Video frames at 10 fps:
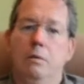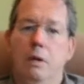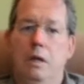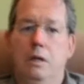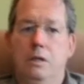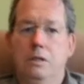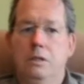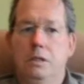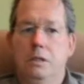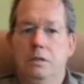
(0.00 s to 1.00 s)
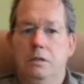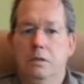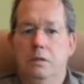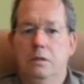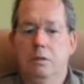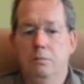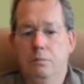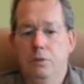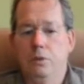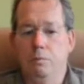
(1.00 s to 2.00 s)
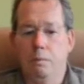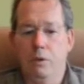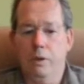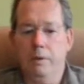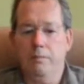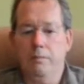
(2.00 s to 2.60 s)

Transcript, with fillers: I had a stent put uh, in my body.